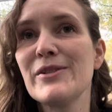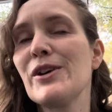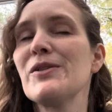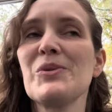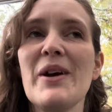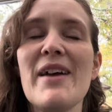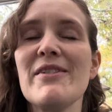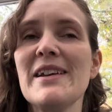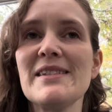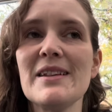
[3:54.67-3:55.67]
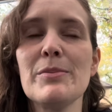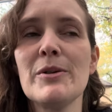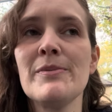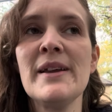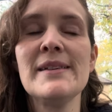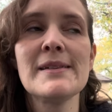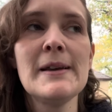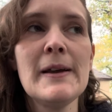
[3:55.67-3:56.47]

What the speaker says: resolves, whatever it is that the problem is.